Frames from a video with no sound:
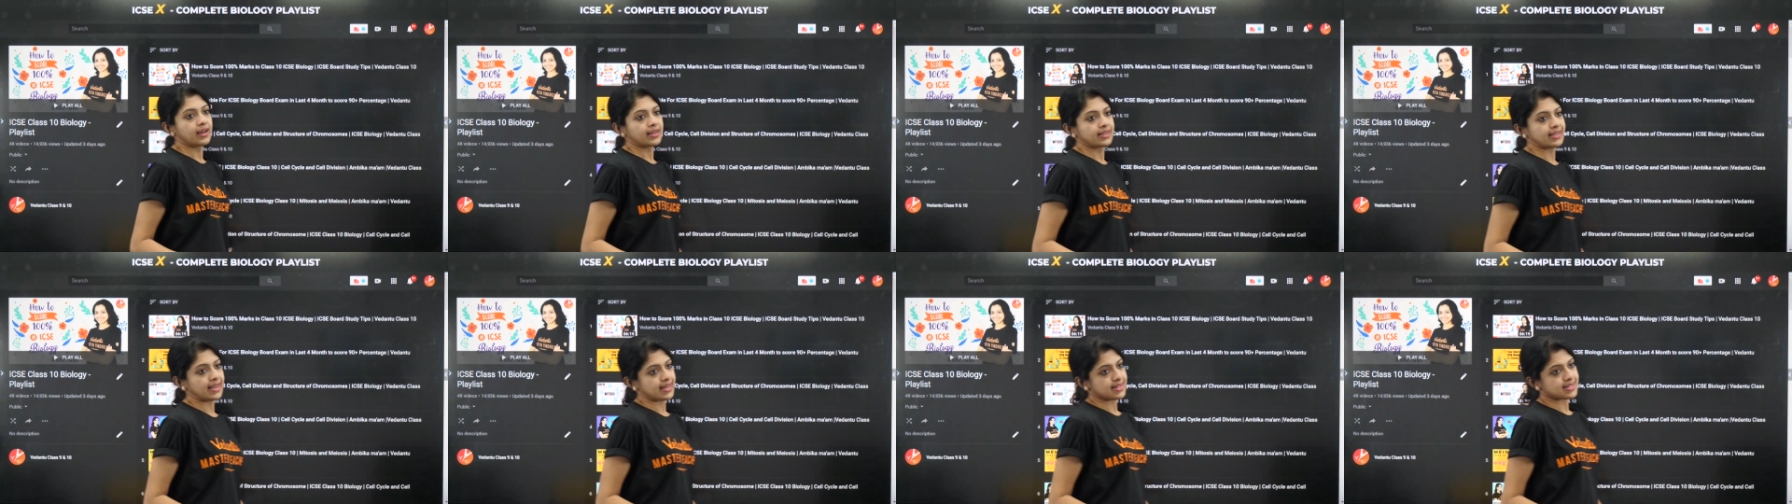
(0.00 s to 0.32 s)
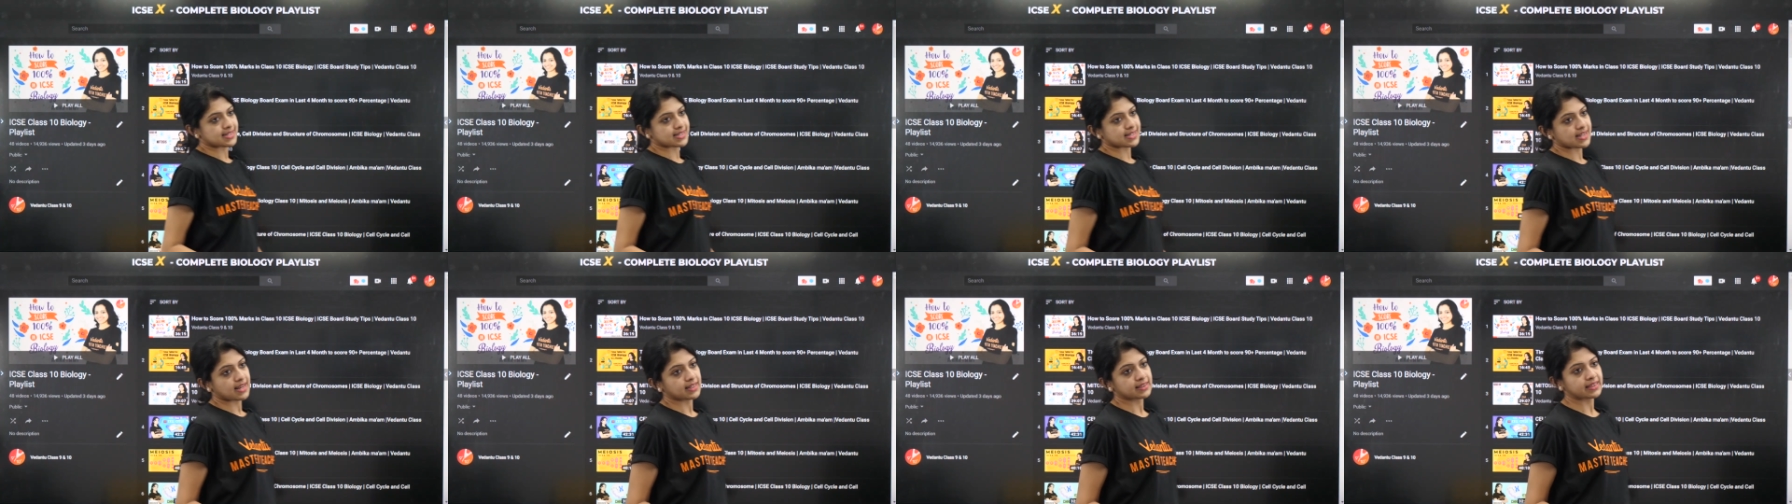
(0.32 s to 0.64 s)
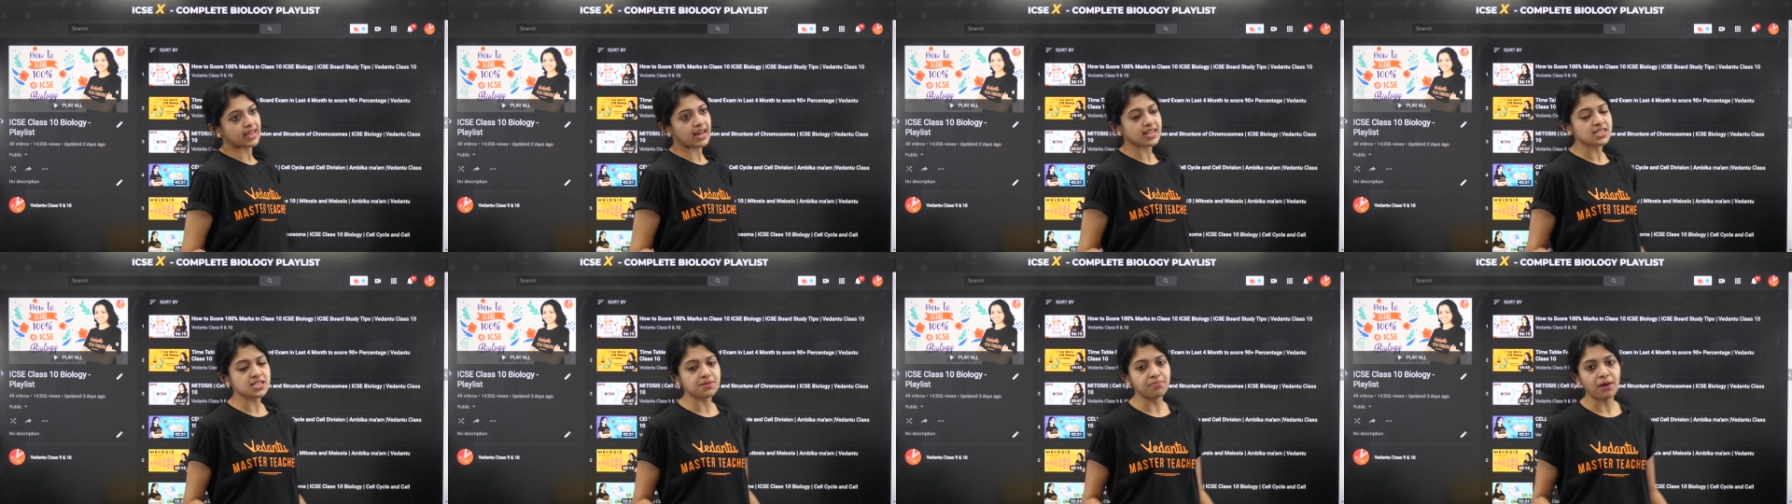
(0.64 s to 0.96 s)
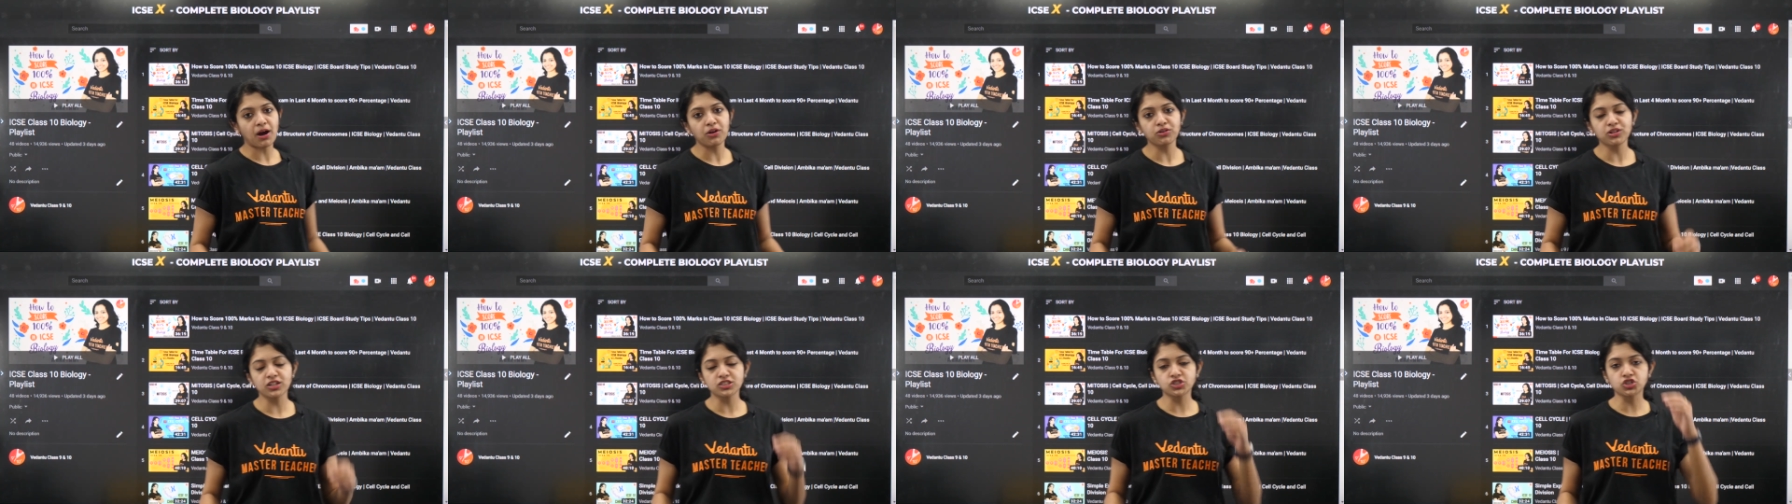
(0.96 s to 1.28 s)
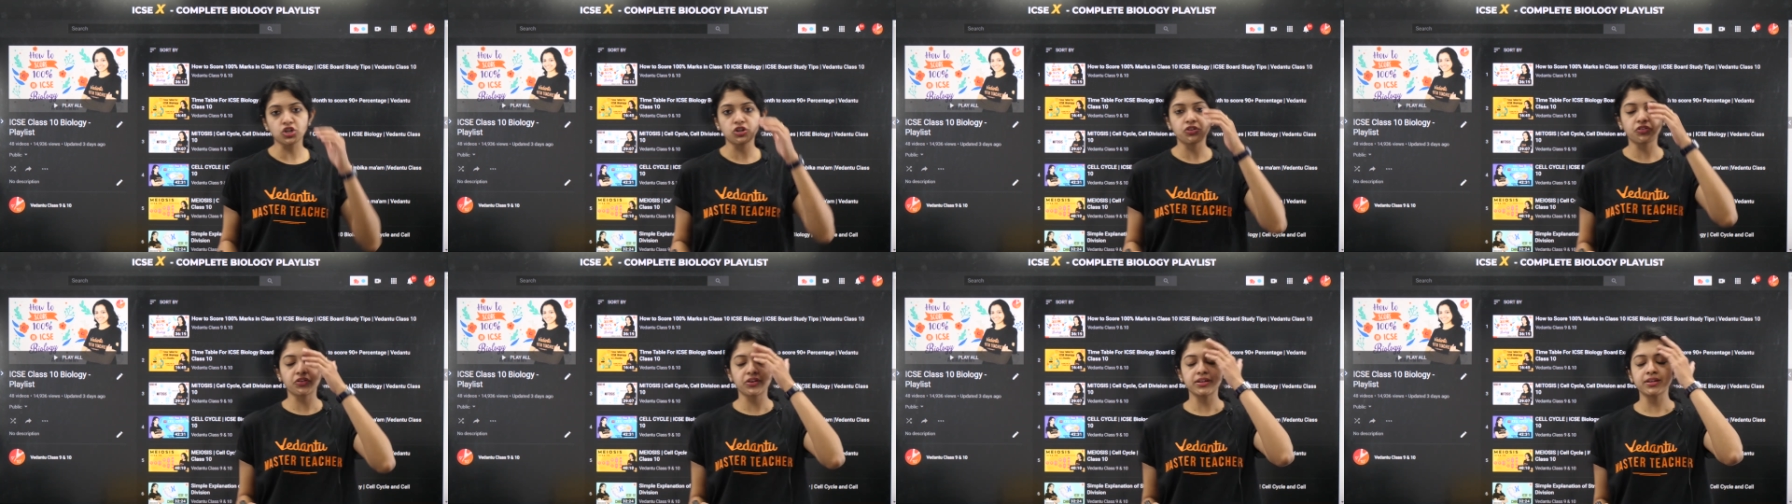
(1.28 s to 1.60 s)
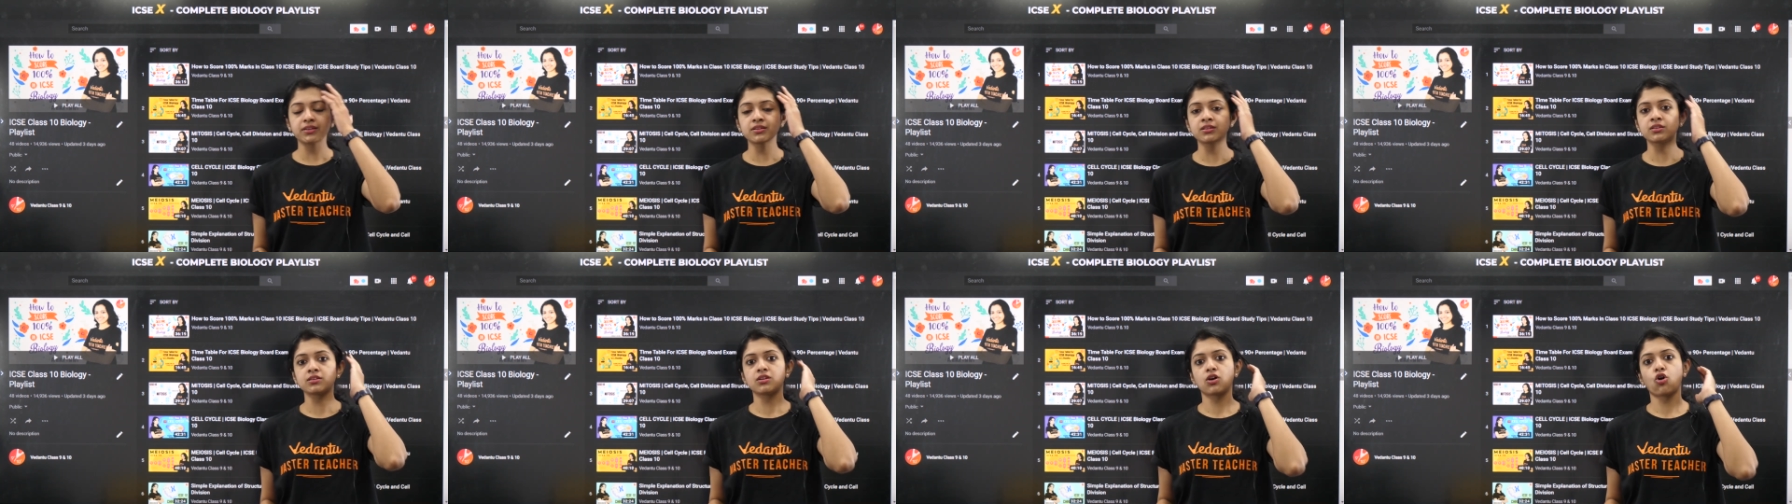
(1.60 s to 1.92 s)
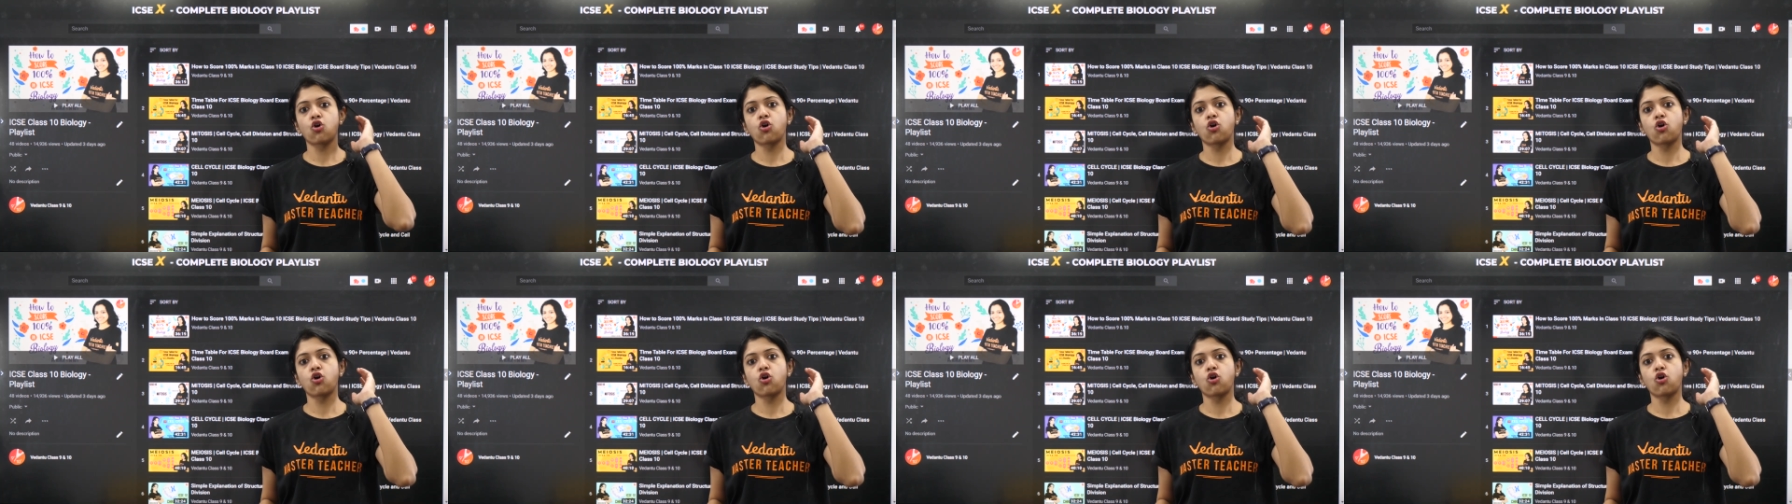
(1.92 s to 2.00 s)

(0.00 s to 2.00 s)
Yes, that's about it, children.